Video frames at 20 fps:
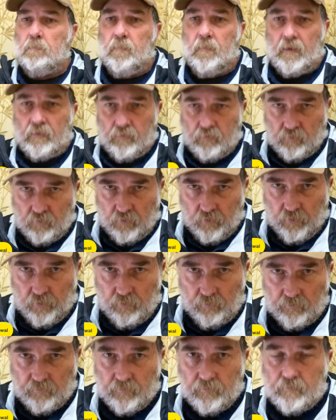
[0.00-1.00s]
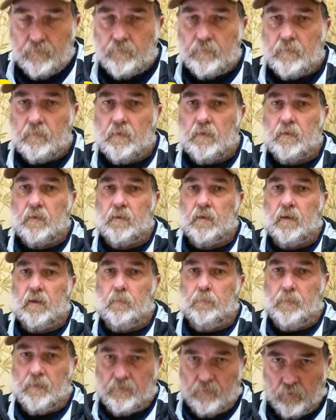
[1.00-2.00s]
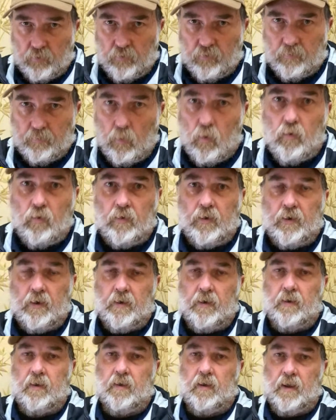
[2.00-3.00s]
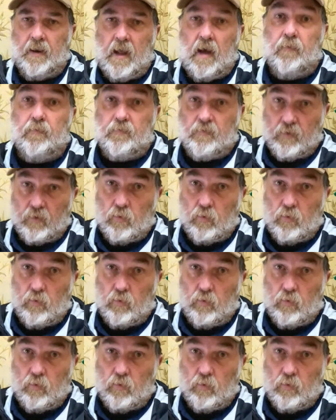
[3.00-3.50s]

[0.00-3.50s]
That's true, but 2 is more than enough to